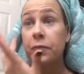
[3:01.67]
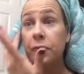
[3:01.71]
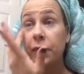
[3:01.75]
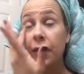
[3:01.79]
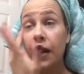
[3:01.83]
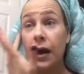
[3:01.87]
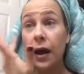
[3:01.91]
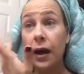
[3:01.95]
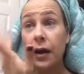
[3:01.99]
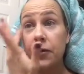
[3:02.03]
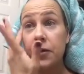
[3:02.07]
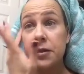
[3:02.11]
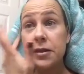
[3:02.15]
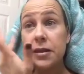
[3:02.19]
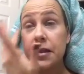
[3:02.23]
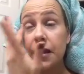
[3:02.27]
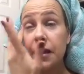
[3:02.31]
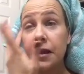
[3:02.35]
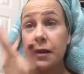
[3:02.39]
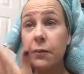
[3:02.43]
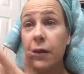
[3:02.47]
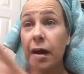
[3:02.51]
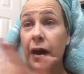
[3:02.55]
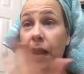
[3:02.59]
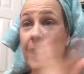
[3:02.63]
I always think
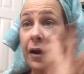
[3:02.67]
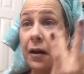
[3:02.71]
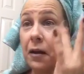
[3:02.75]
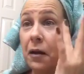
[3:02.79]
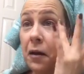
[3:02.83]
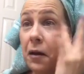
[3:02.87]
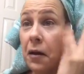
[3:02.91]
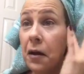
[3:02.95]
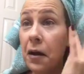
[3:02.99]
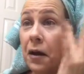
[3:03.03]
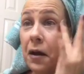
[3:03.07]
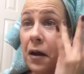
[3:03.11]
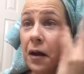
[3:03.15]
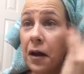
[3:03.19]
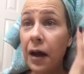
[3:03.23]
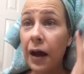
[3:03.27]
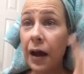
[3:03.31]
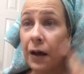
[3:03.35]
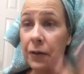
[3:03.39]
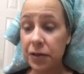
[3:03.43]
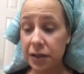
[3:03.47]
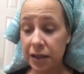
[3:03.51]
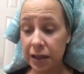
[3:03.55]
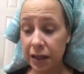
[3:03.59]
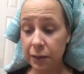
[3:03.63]
about
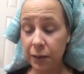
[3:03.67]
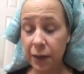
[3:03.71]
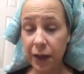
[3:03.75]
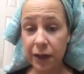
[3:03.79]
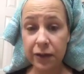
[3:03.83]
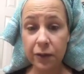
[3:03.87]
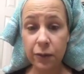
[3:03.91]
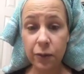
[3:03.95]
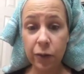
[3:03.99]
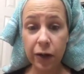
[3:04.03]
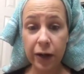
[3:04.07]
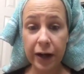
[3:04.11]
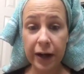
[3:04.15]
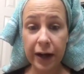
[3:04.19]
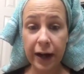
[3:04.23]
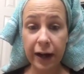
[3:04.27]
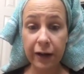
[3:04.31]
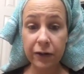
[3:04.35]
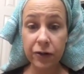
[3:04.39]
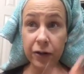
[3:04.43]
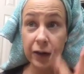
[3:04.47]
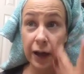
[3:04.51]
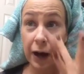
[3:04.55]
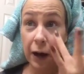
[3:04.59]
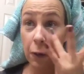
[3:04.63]
the morning
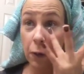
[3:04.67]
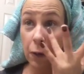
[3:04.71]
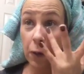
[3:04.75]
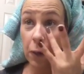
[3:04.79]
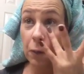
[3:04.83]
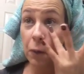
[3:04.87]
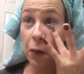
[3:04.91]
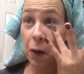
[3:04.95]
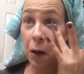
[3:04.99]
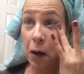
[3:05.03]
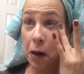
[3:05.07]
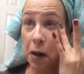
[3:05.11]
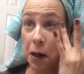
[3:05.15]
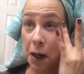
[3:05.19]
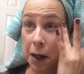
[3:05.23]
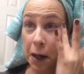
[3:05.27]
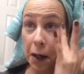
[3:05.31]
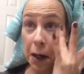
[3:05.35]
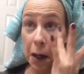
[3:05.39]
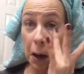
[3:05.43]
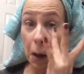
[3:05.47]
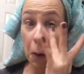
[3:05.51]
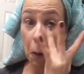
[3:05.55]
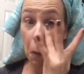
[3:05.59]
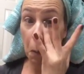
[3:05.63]
after that one party
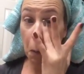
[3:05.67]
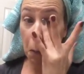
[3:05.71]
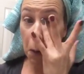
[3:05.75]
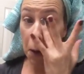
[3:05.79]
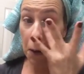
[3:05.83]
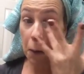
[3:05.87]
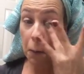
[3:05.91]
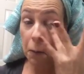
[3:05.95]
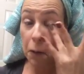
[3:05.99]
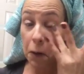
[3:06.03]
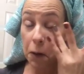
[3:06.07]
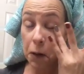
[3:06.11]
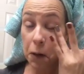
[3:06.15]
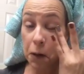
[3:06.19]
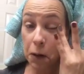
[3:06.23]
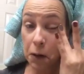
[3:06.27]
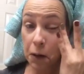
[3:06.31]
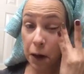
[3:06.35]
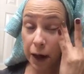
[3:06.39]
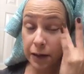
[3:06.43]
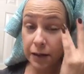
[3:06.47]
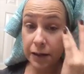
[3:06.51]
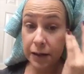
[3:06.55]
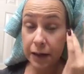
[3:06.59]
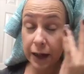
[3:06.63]
when you
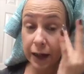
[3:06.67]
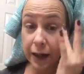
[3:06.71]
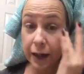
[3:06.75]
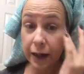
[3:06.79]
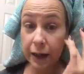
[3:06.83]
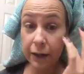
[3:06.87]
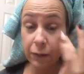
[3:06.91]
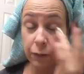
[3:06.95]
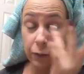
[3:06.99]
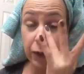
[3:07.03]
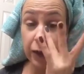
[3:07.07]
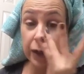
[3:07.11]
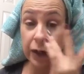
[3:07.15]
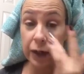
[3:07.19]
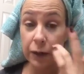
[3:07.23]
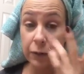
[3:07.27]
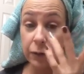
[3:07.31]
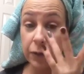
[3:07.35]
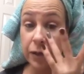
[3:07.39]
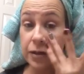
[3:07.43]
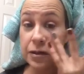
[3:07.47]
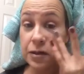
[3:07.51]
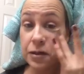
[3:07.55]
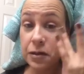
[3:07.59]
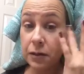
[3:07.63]
got sick and Whitney
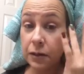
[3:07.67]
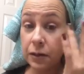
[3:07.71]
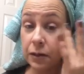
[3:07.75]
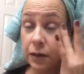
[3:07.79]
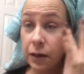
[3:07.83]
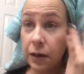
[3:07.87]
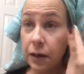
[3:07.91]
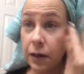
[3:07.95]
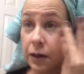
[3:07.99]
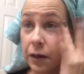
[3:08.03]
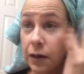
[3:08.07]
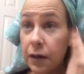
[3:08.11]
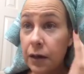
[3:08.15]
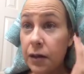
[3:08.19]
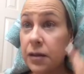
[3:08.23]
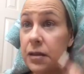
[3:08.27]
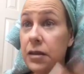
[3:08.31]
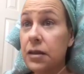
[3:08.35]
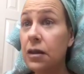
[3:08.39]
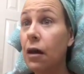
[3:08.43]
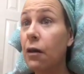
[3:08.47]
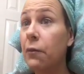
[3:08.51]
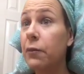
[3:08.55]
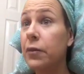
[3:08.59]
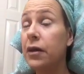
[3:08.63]
was
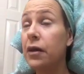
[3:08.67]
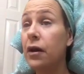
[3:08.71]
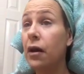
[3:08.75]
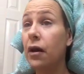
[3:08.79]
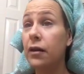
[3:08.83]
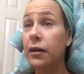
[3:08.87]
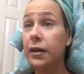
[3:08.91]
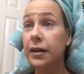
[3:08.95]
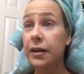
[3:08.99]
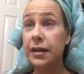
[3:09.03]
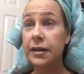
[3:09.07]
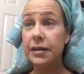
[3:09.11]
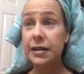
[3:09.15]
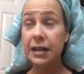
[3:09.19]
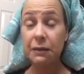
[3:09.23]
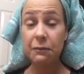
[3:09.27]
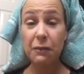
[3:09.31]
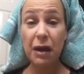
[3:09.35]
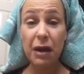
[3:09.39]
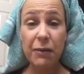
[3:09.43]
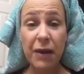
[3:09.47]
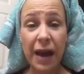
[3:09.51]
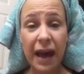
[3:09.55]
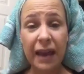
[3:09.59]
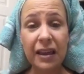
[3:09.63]
stomping all in it saying,
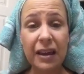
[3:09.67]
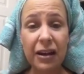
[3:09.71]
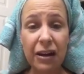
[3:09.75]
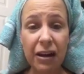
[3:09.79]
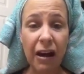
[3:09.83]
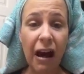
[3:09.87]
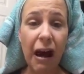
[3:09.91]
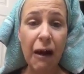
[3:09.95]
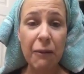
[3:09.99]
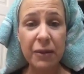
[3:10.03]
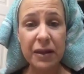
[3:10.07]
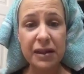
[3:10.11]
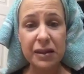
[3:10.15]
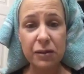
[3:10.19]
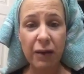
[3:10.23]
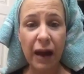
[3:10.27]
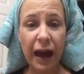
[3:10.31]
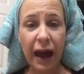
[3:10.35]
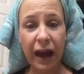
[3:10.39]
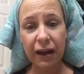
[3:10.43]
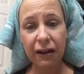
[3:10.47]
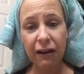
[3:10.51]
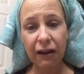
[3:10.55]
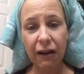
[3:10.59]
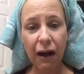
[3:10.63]
Mary Beth, your carpet's
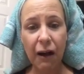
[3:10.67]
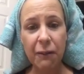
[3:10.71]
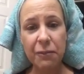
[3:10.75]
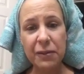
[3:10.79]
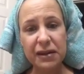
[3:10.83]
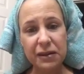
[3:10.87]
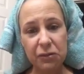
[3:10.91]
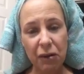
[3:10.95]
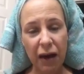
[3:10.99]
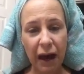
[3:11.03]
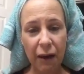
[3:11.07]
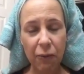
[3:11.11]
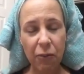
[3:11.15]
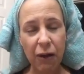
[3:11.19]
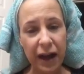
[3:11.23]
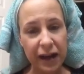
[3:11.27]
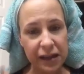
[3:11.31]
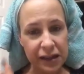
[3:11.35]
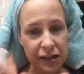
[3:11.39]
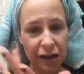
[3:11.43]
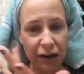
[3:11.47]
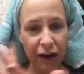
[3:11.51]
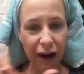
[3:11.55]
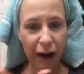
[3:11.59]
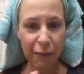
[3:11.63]
wet. Your carpet's wet. Why is
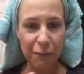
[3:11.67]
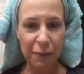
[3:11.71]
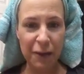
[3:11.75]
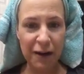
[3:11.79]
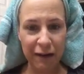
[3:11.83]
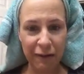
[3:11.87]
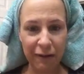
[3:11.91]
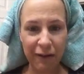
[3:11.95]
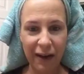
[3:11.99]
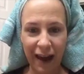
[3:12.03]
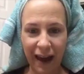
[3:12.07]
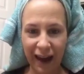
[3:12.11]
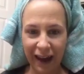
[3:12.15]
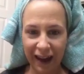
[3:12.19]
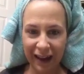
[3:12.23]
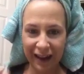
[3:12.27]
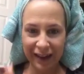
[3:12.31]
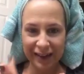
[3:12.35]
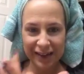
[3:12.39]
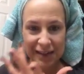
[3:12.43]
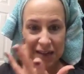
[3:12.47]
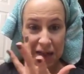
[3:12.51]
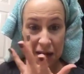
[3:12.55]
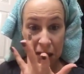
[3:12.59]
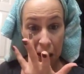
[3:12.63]
your carpet
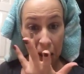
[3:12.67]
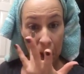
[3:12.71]
wet?